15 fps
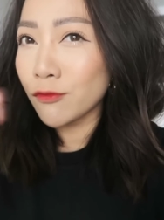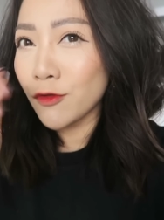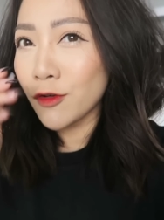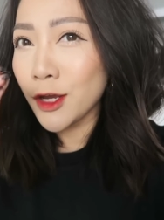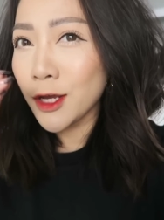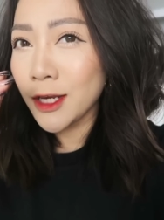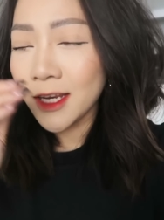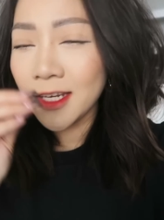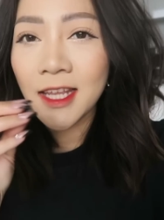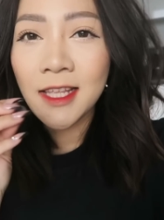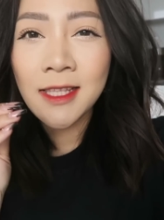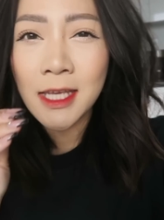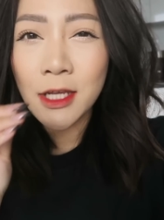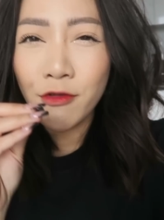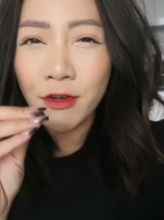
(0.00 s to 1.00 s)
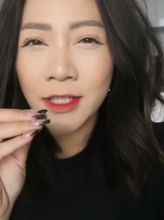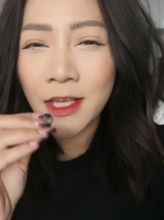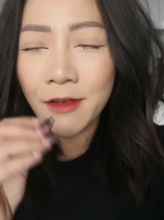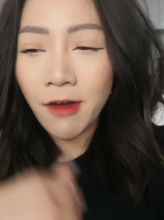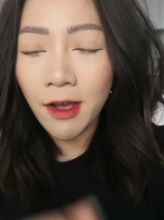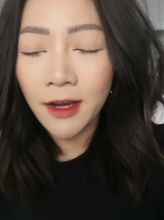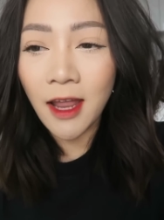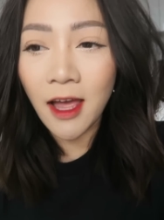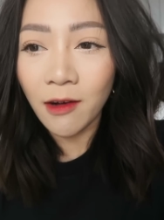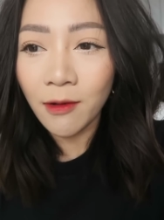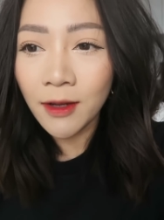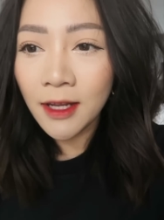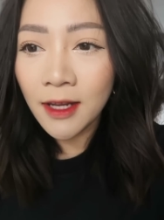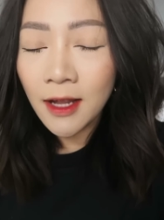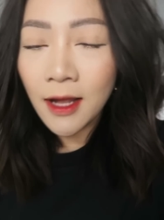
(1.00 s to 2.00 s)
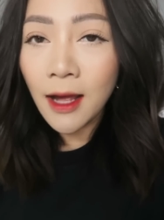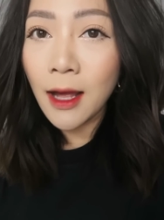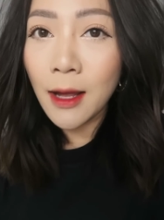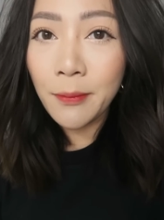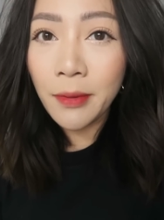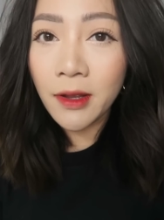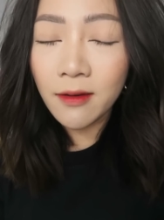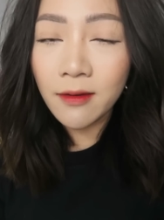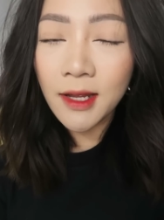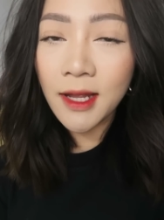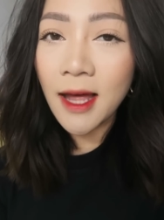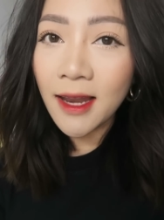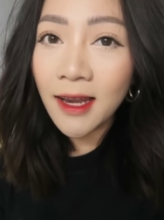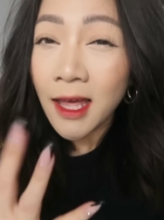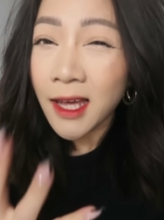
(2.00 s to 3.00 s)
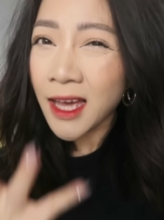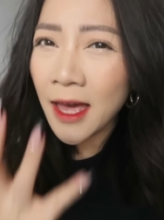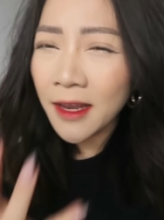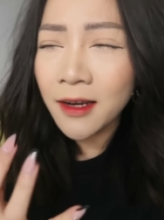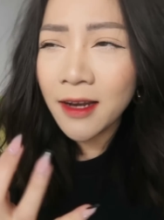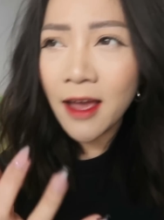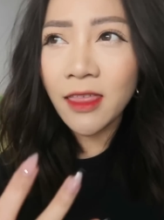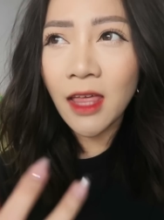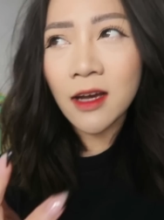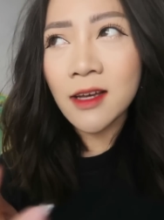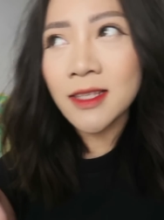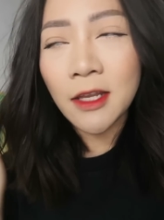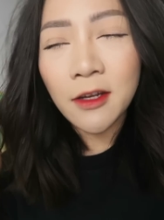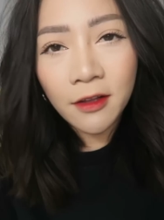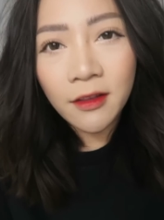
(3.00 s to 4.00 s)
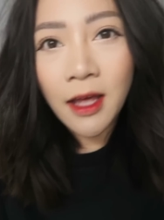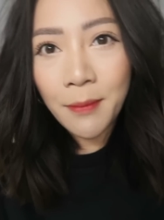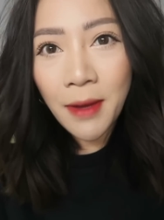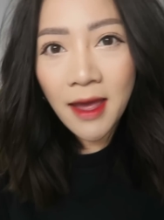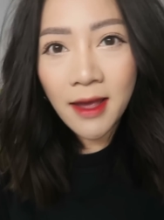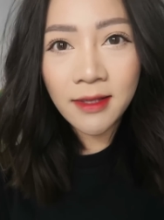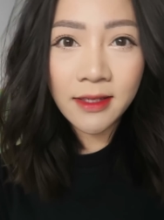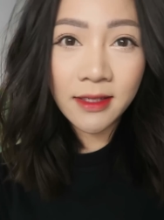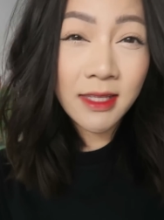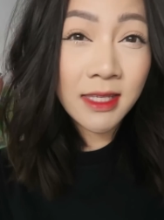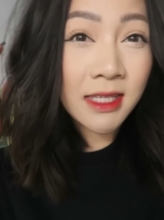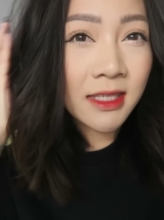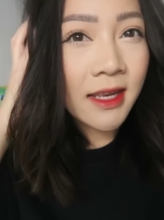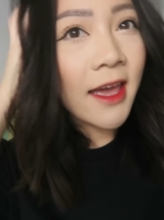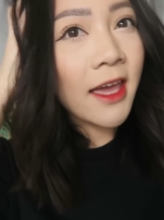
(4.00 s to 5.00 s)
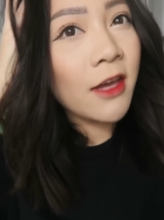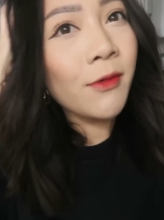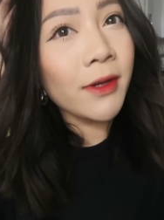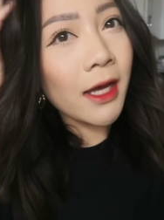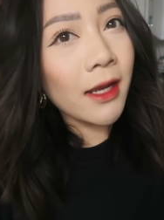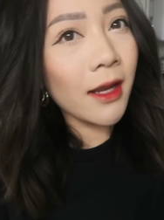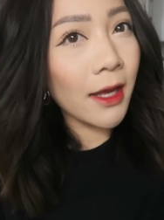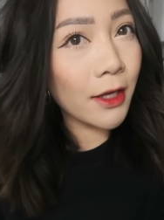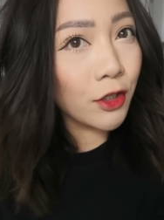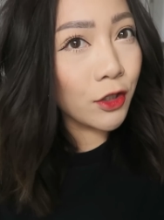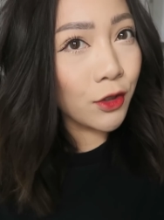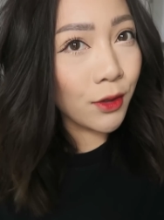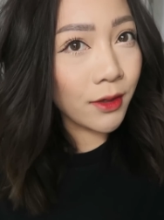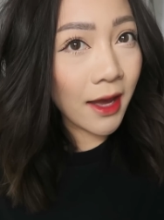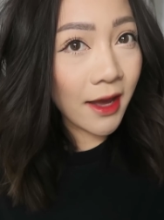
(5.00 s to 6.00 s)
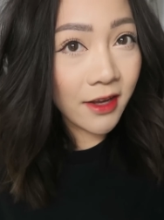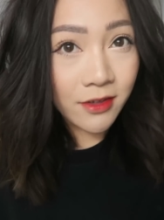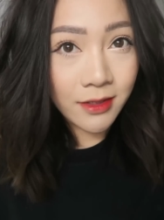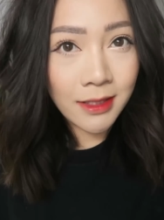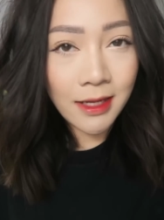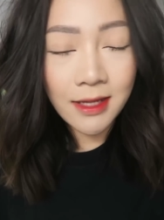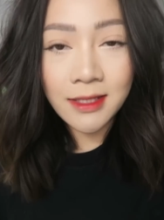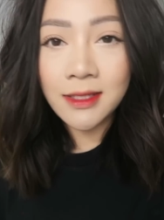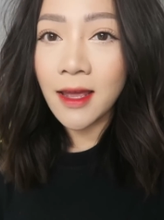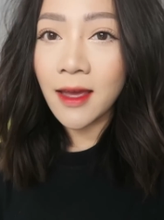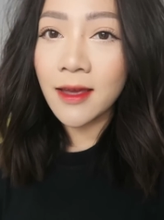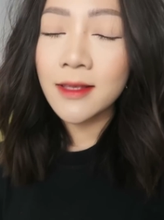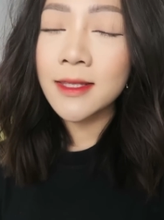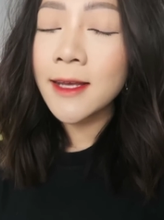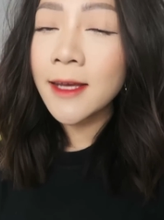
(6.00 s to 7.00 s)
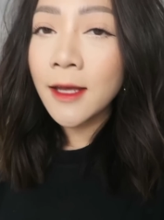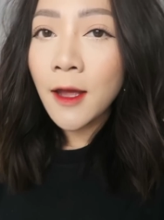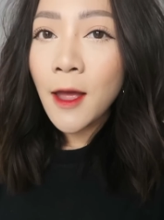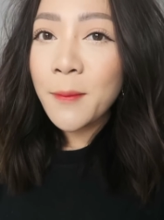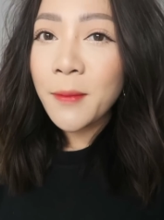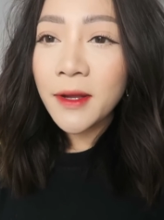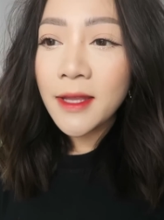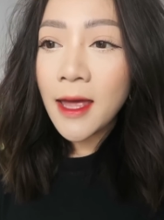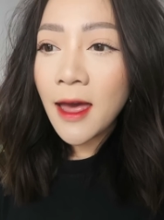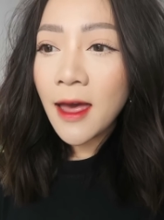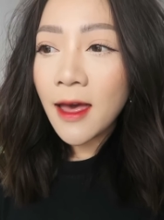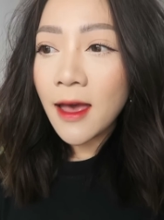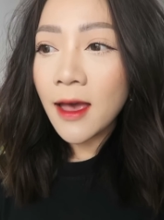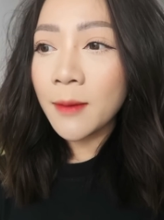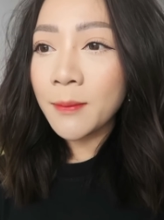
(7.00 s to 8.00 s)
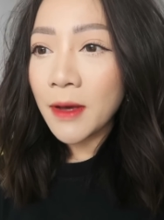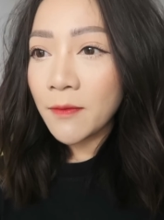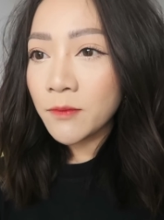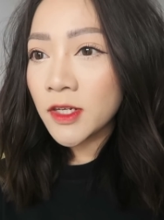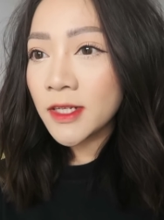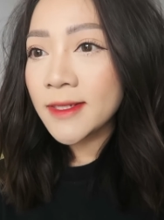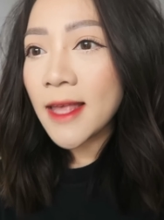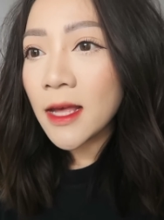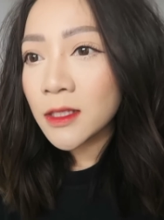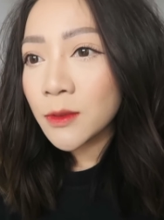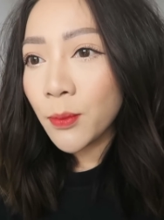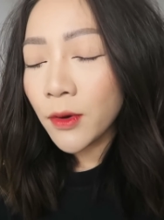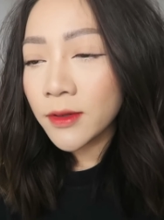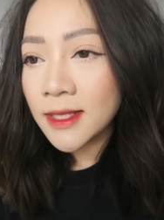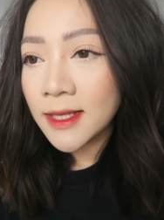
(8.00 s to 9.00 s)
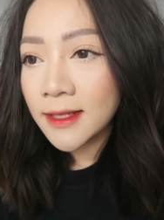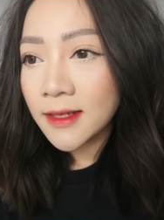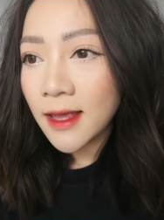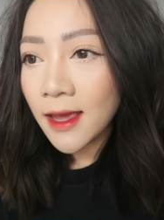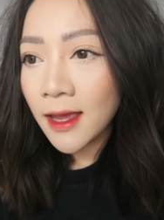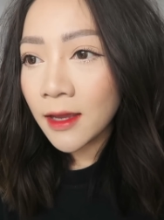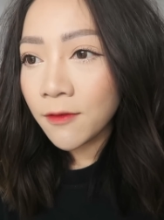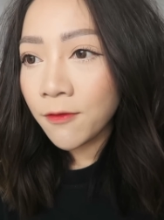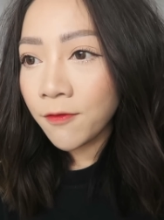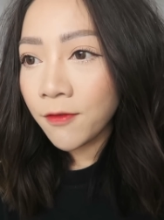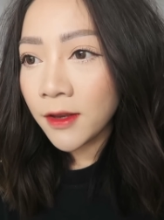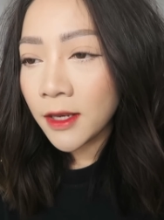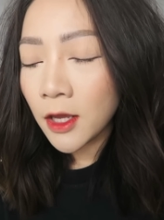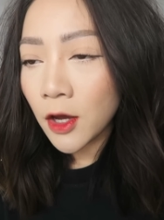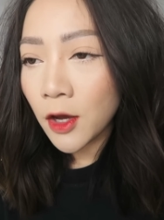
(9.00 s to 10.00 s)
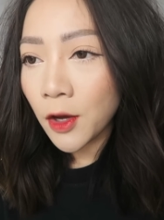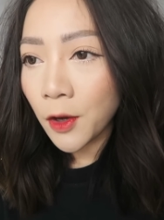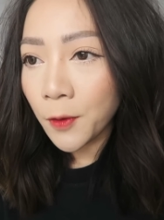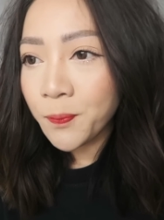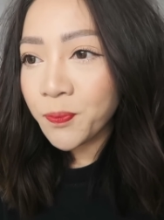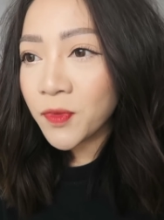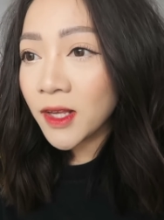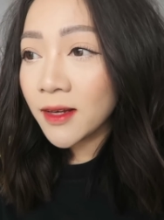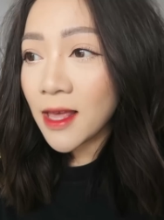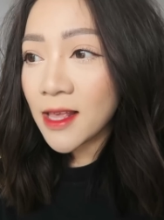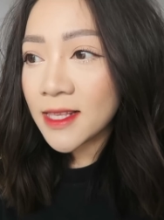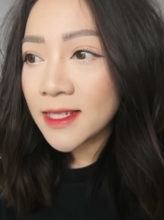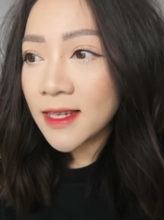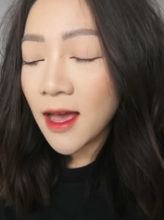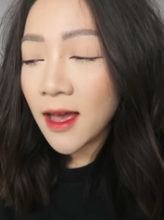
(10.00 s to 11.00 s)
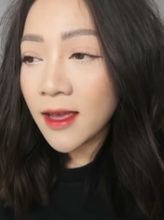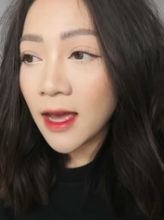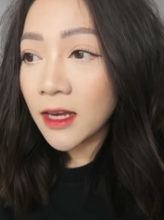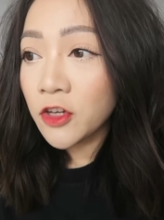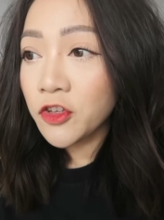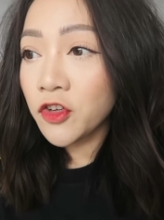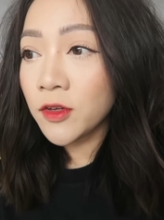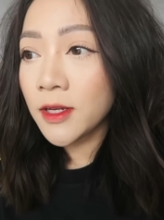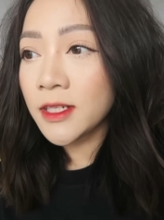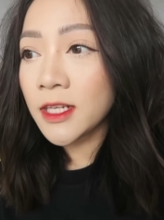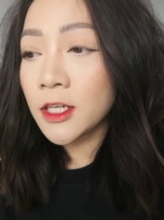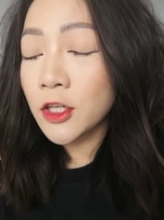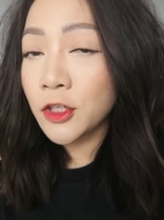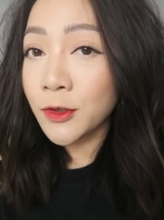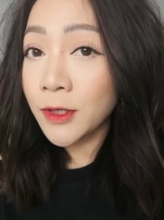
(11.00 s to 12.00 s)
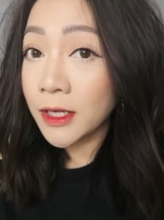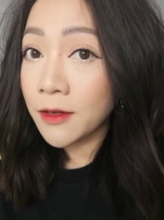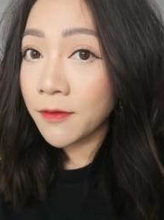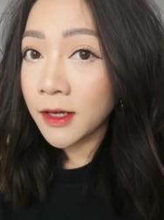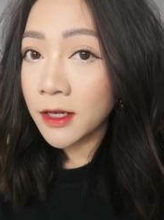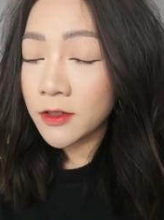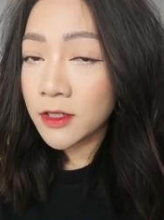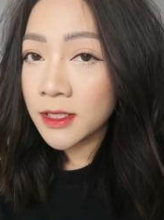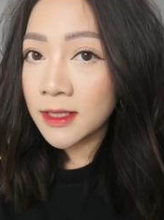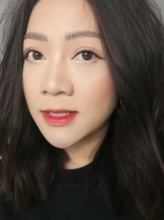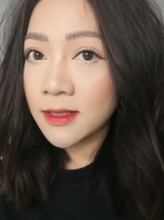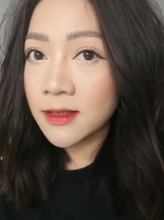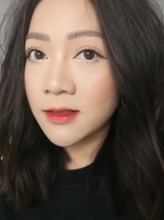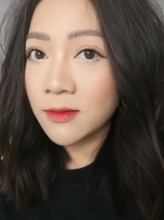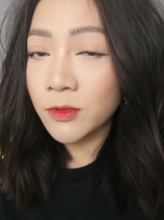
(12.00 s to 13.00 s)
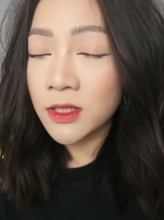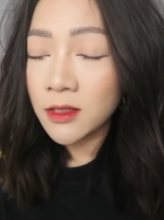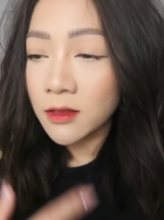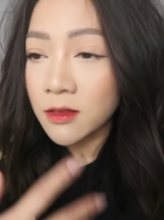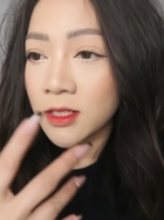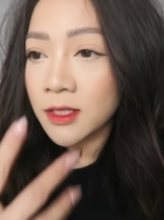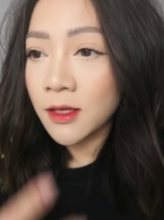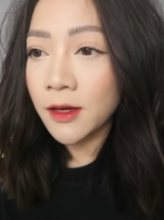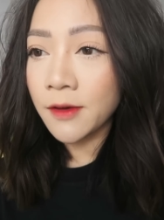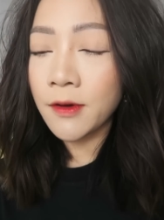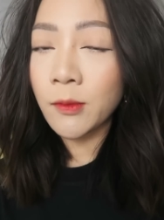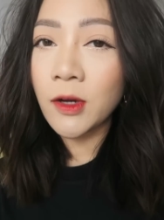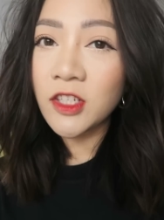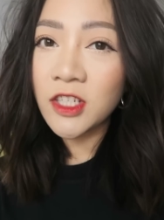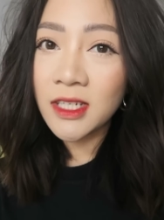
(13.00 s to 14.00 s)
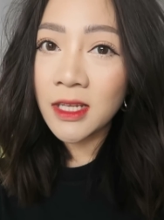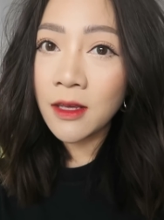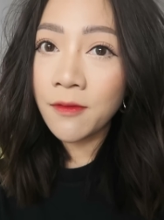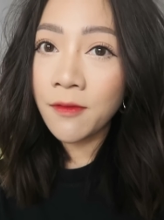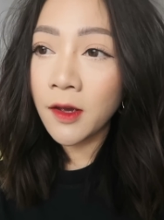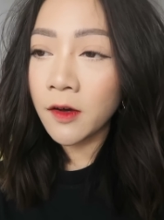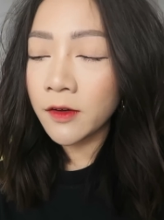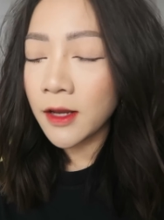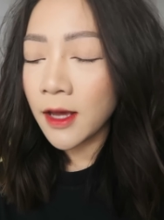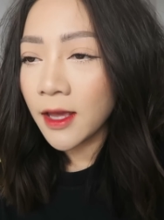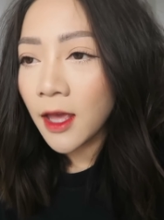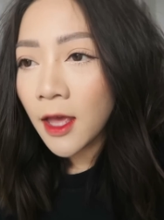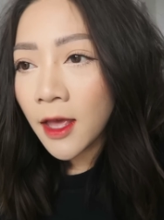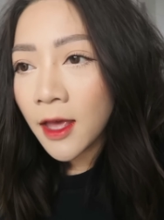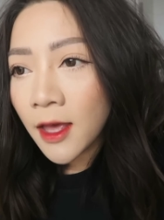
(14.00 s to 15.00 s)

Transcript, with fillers: really nitty gritty right now um, but I like, kind of like that because I know that my hair's going to stay when I like do that it just like stays but yeah um, I'm just exporting a video last night I literally didn't do anything I just was on the sofa watching TV all night